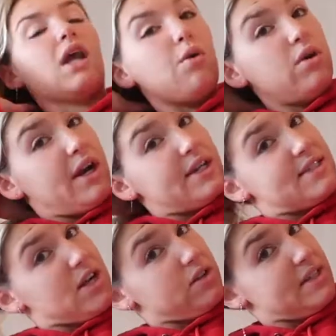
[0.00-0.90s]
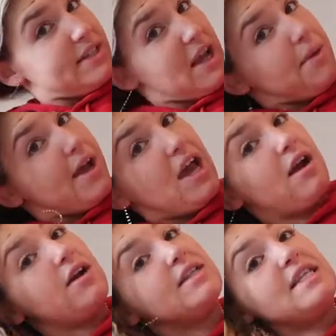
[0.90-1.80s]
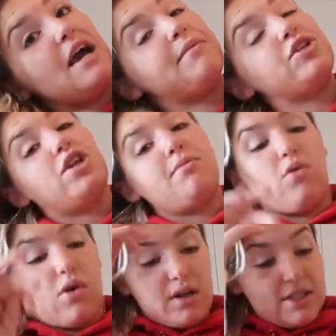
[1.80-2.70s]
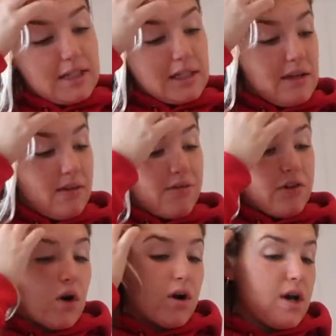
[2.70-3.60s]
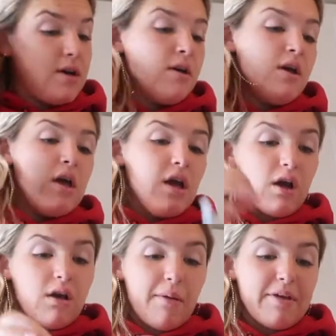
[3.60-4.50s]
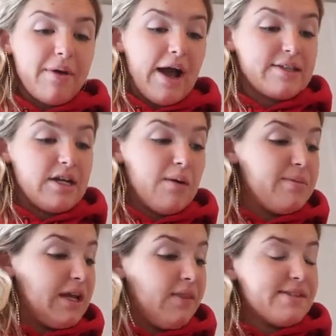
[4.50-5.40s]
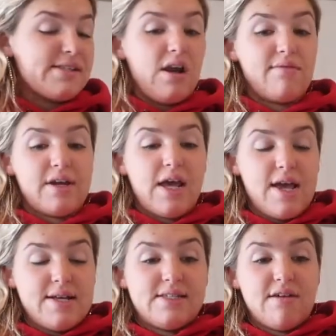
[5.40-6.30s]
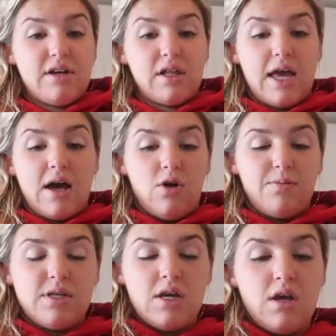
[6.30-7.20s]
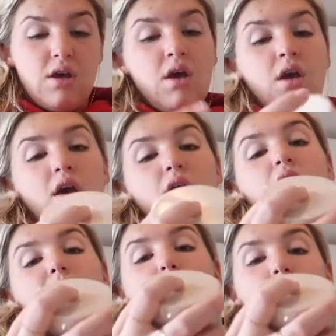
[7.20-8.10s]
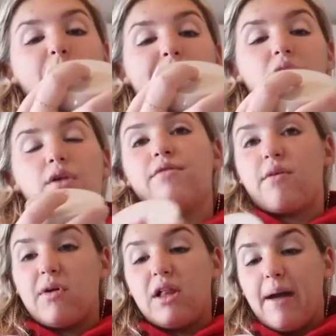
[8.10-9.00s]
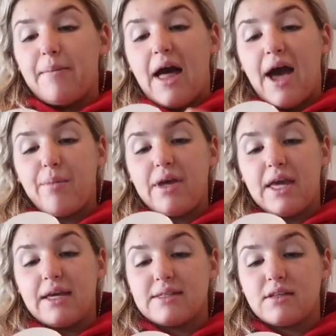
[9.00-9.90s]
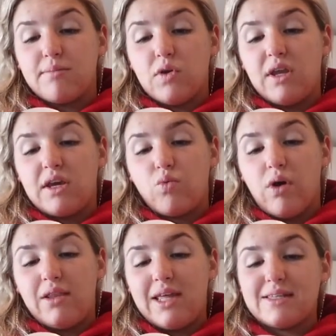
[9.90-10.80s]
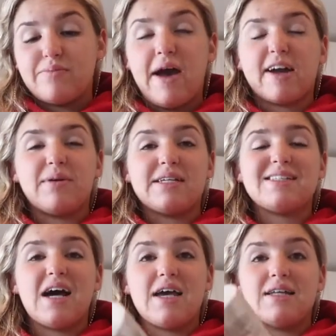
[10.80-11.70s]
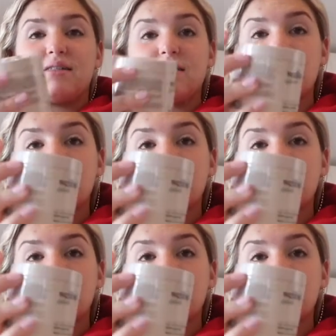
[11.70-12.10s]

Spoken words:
I wouldn't necessarily say my hair is damaged anymore since leaving Florida. Coming back to not being in the sun every day has definitely helped. But Wellbell from Glam Lab is a beauty and wellness backed by science